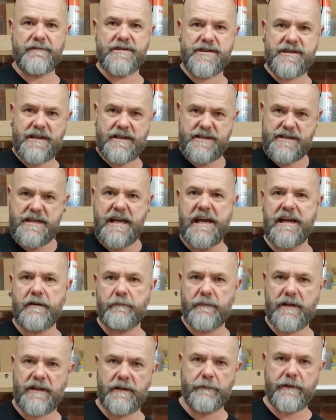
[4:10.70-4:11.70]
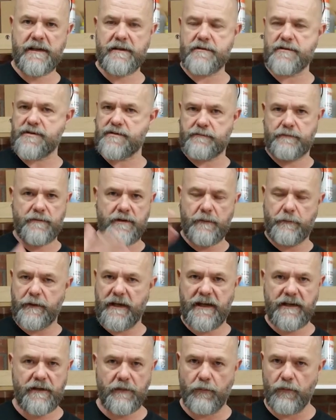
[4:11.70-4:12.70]
16mm,
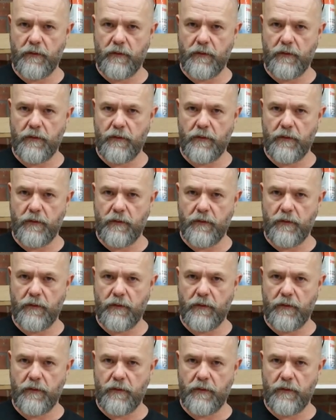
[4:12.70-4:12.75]
depending